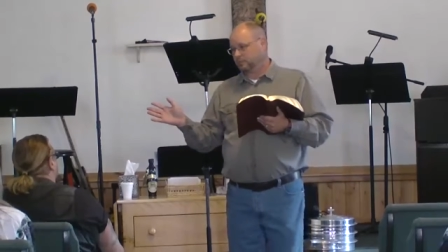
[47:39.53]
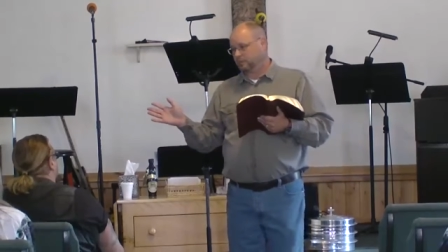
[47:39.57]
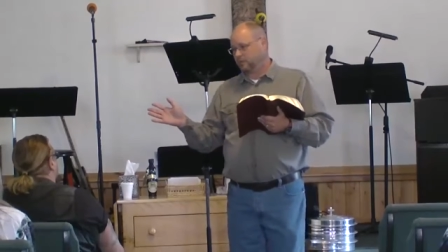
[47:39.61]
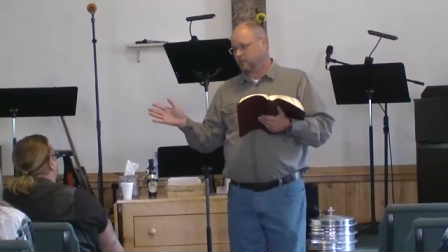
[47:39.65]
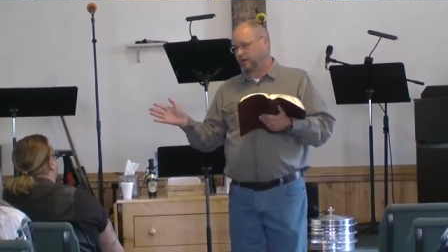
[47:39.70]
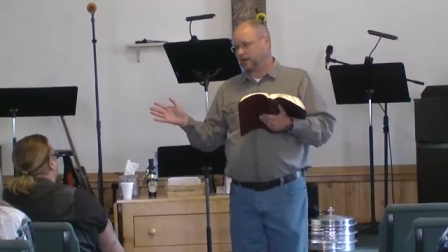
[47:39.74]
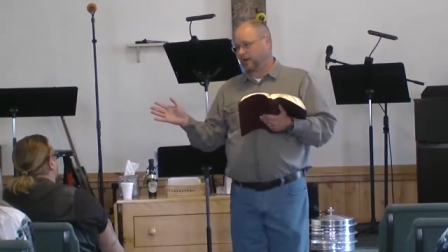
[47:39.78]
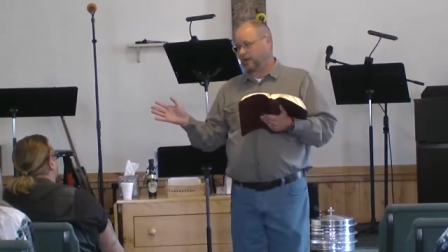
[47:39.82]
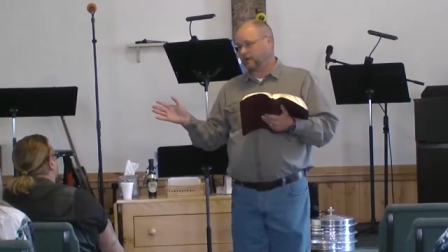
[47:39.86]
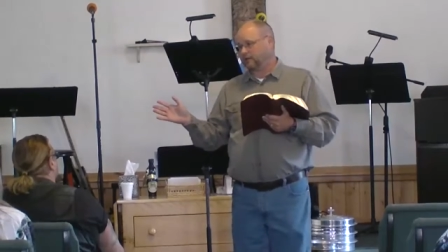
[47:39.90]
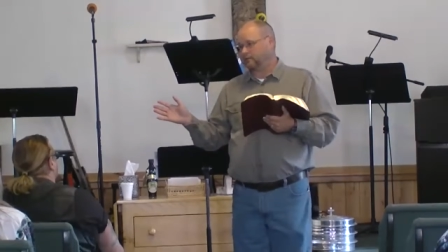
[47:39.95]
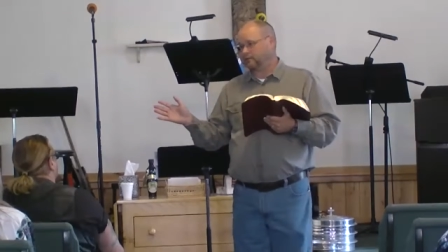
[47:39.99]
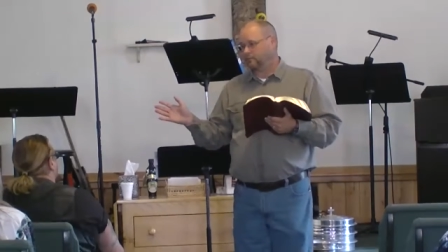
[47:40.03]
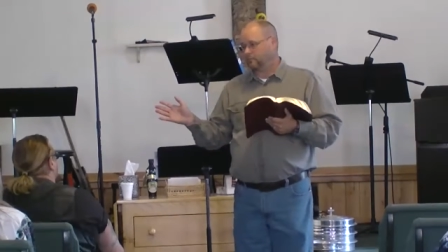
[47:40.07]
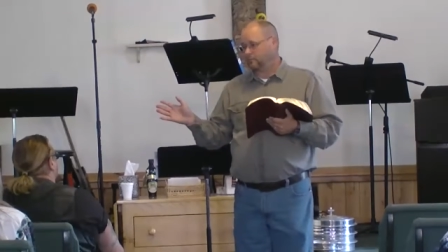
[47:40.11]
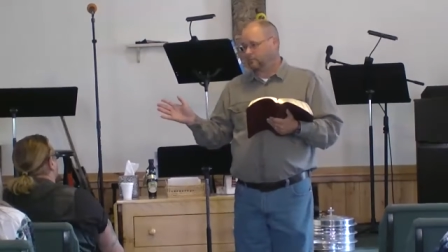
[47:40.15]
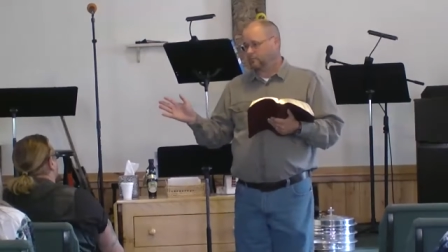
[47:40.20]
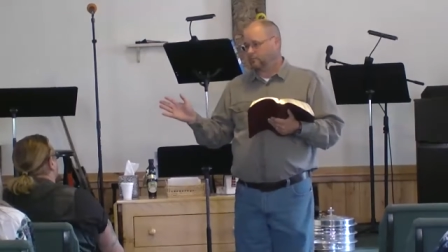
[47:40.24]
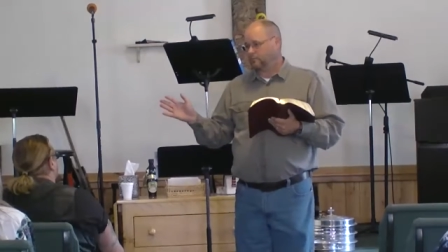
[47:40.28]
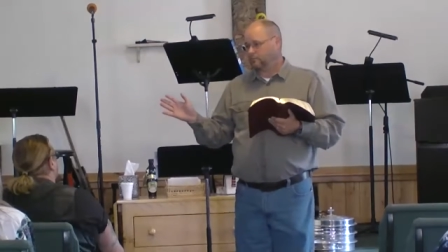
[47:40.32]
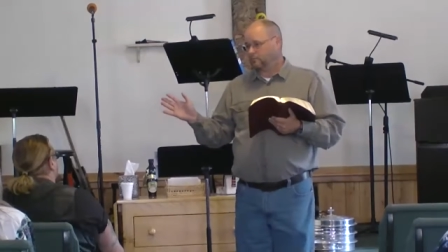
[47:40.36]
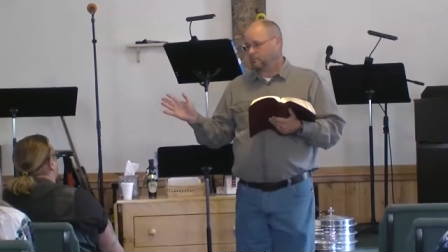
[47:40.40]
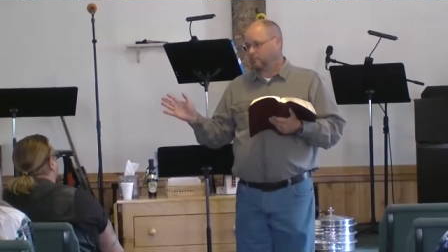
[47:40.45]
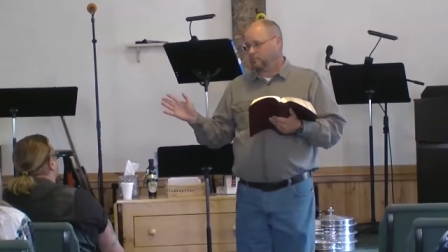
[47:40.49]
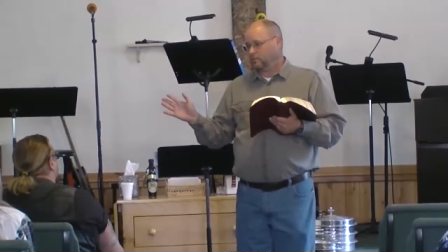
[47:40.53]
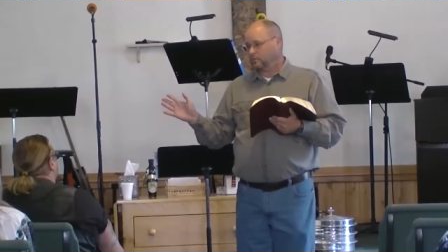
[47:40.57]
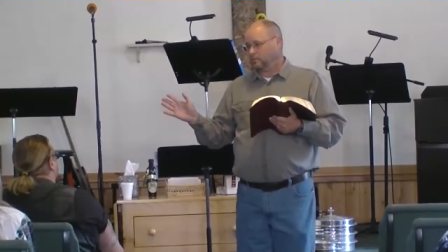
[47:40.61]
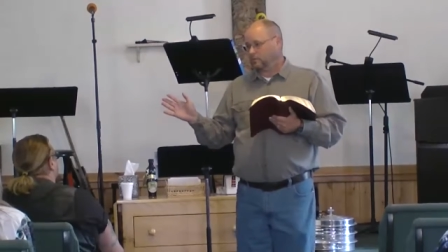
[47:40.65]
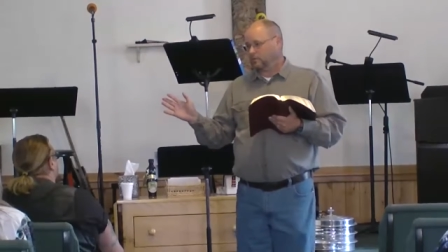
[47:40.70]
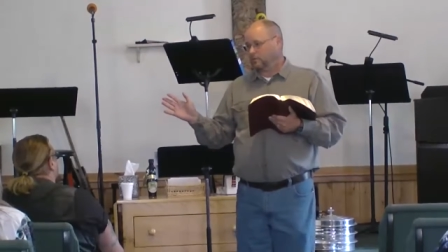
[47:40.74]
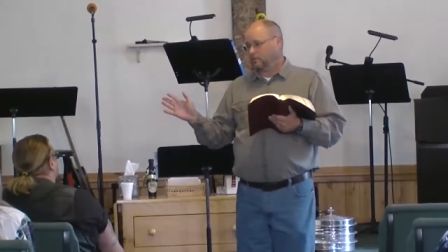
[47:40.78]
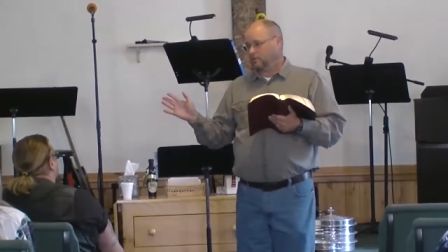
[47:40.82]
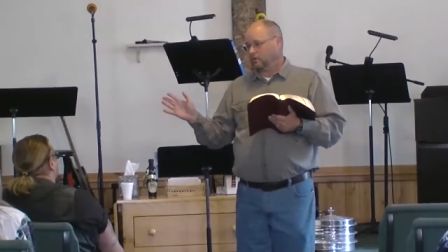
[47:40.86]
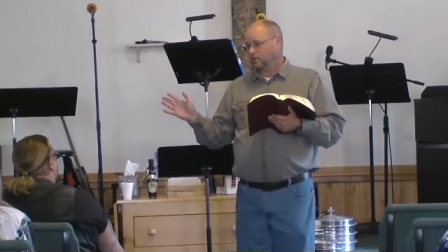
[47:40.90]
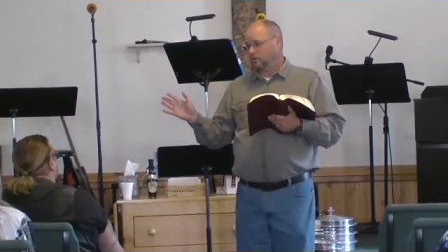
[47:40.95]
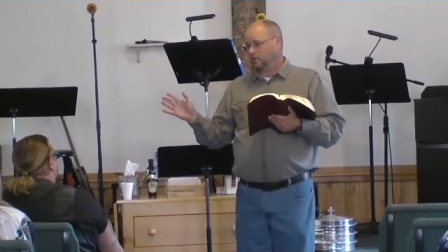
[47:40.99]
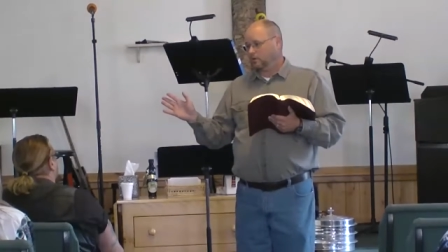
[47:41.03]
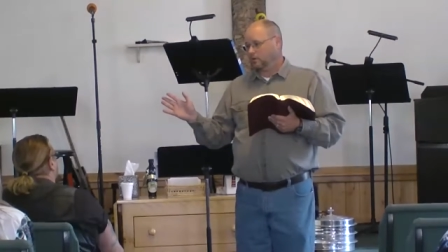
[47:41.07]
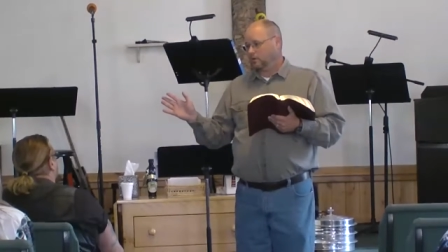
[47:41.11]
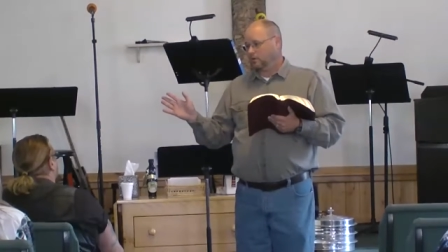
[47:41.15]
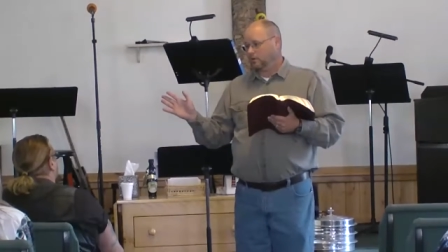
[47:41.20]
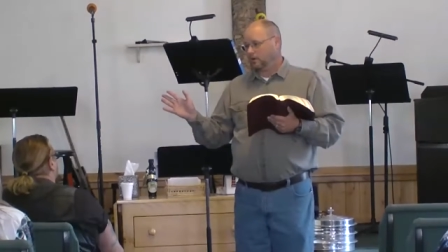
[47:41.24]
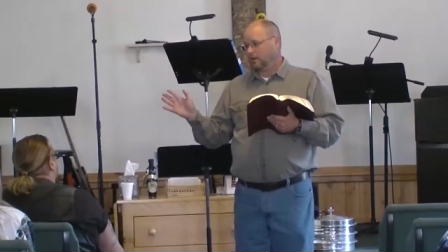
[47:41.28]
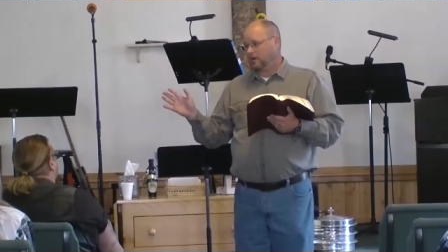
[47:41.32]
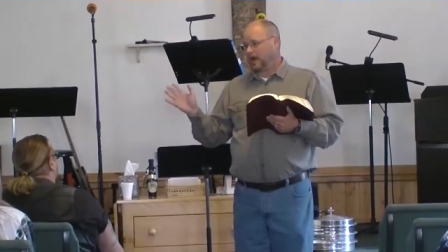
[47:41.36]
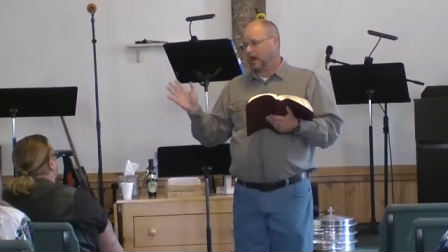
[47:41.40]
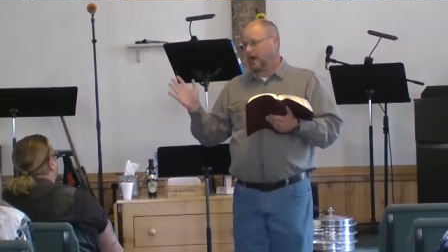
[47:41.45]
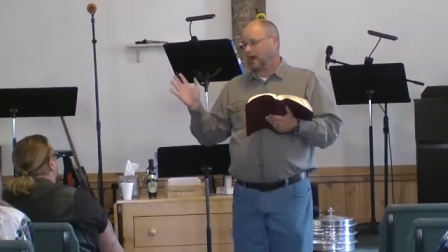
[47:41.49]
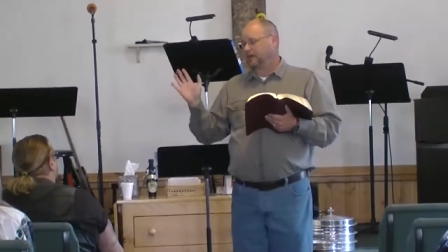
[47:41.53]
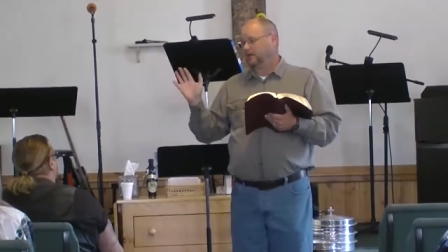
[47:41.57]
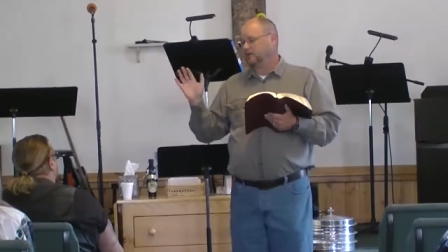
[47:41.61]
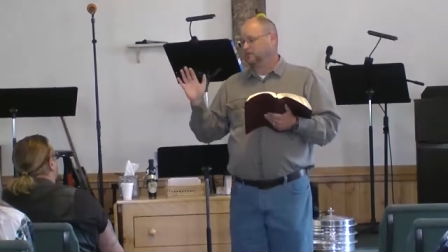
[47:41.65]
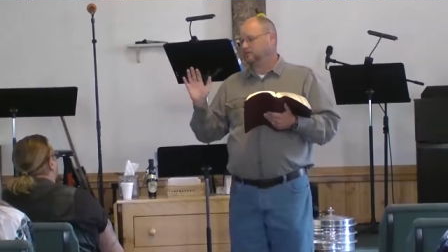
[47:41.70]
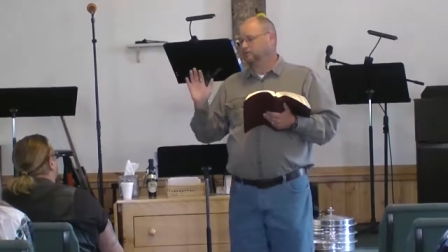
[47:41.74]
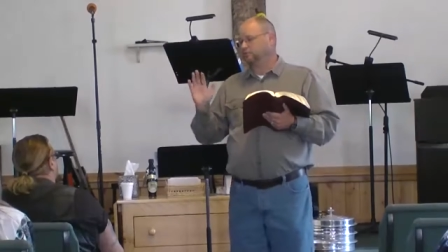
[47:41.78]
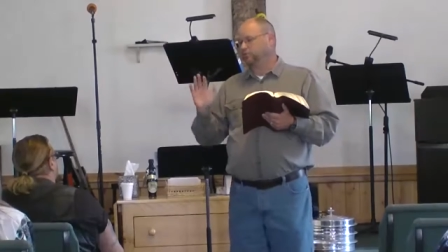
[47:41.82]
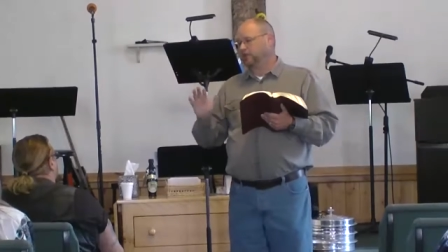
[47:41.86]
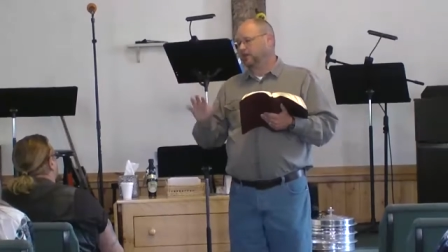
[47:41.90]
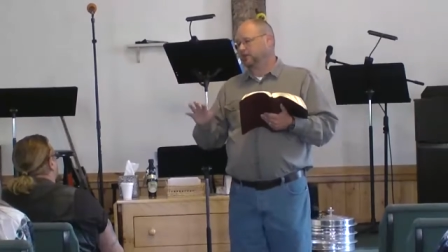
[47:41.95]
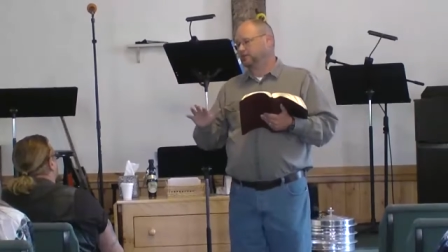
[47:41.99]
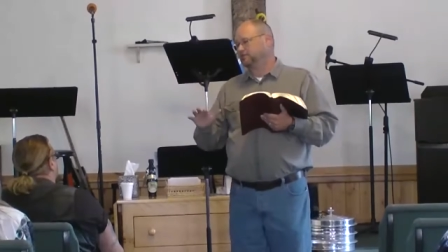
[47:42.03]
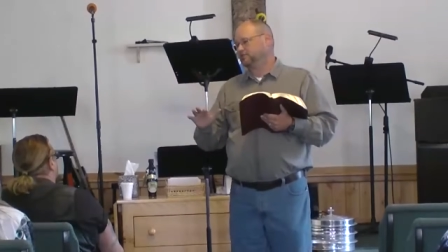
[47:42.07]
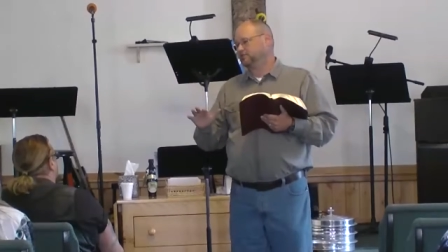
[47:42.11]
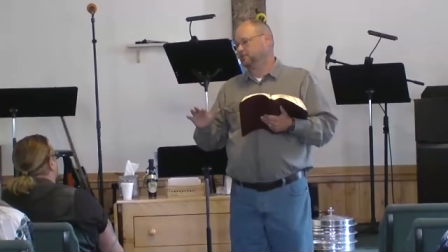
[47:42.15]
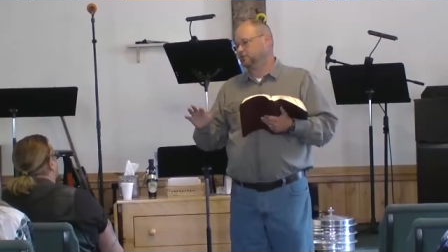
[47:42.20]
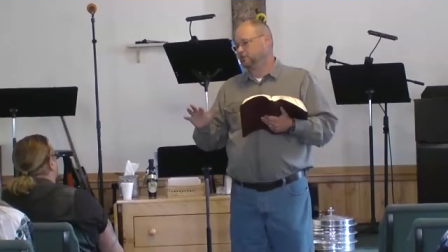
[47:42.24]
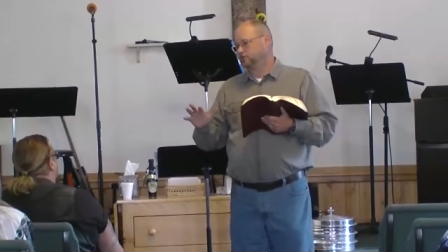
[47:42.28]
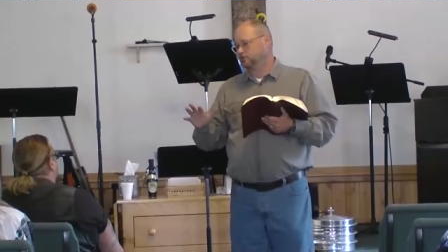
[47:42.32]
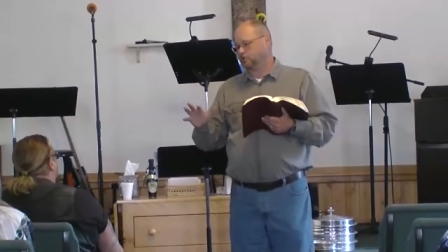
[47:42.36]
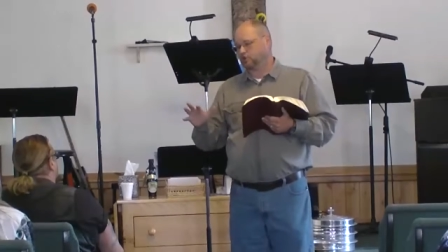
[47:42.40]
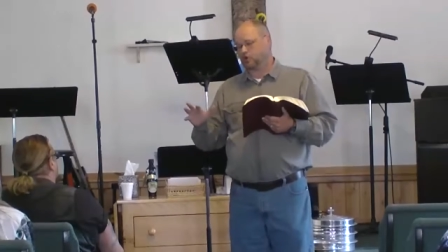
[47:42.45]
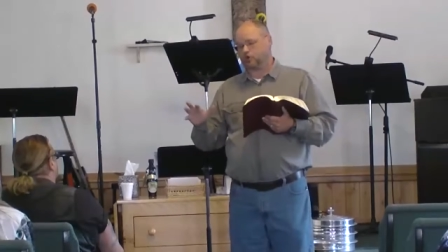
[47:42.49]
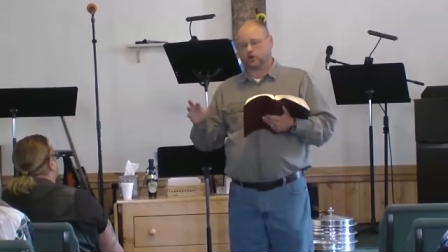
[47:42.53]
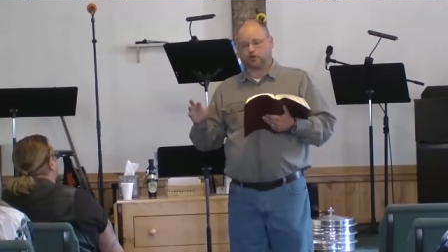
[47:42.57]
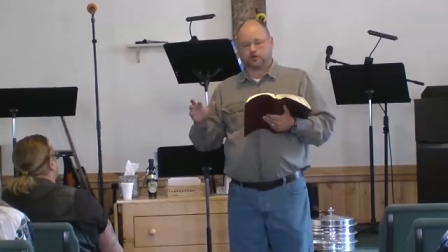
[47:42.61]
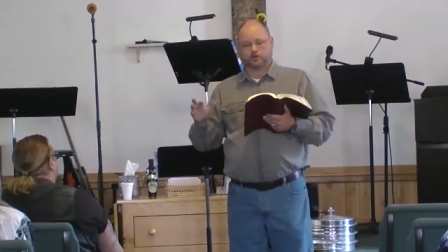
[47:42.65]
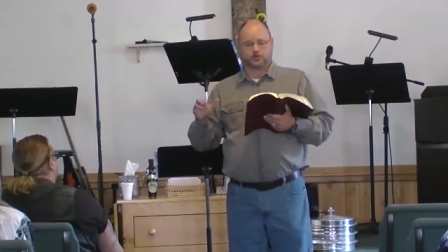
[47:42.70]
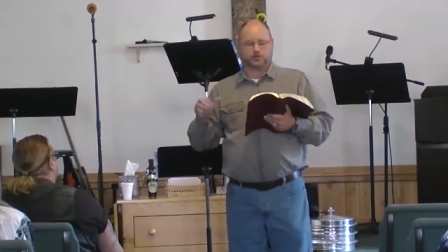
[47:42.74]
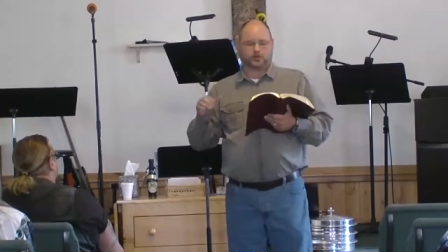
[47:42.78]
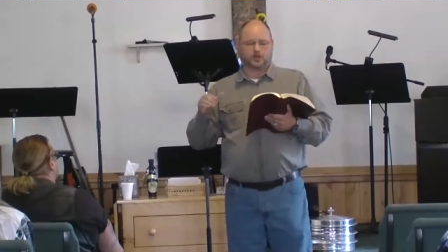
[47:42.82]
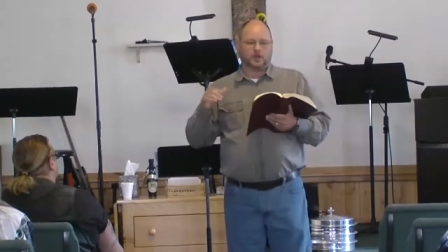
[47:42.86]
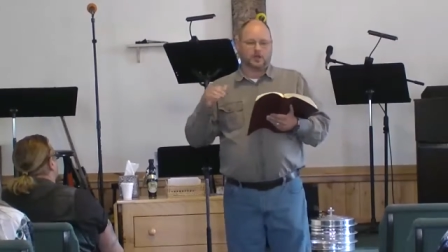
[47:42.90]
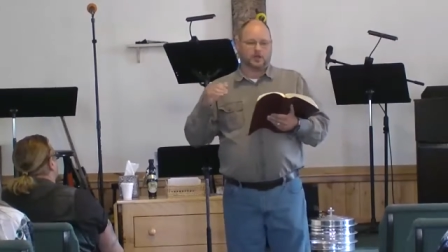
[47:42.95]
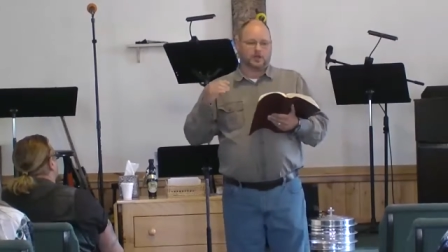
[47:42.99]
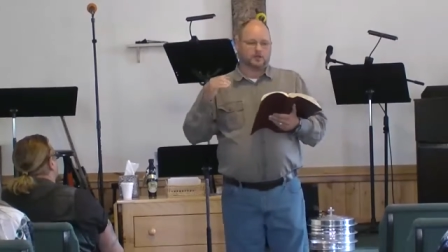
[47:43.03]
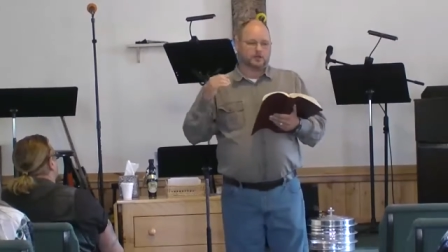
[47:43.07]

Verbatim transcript: Okay? God has blessed this church.